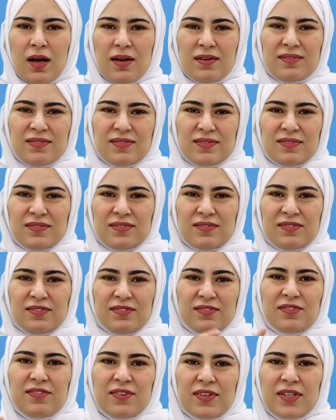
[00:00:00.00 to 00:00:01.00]
Now,
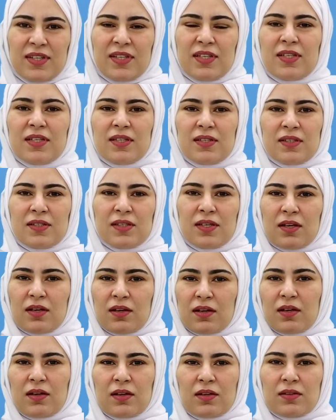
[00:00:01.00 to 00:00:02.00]
the sentence
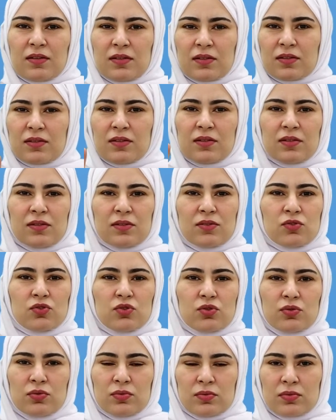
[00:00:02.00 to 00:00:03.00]
is in past
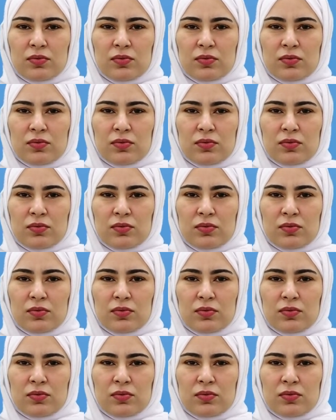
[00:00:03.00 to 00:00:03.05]
tense.